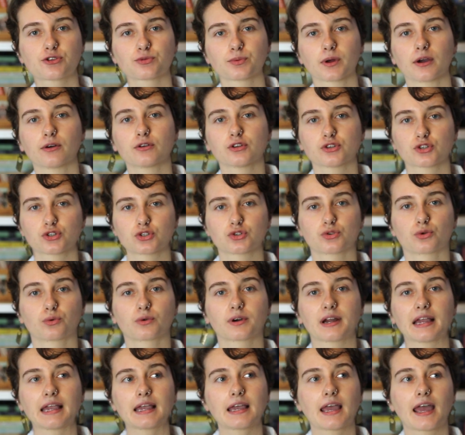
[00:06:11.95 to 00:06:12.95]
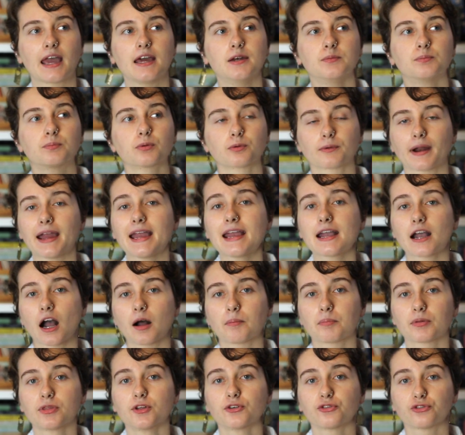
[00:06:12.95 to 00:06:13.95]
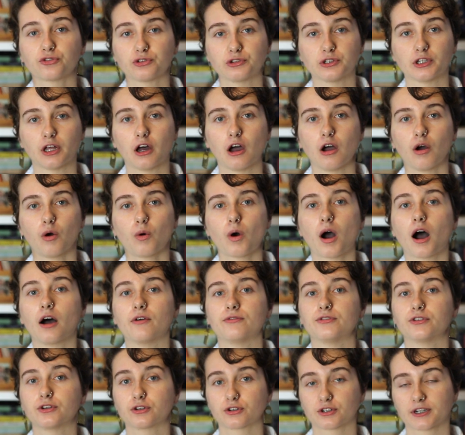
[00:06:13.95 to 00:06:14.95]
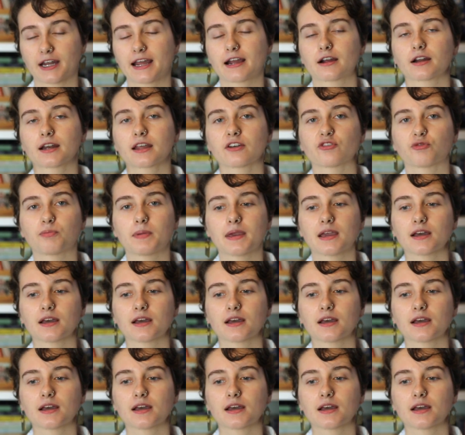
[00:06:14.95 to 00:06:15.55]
throughout a story can break up the flow of your narrative,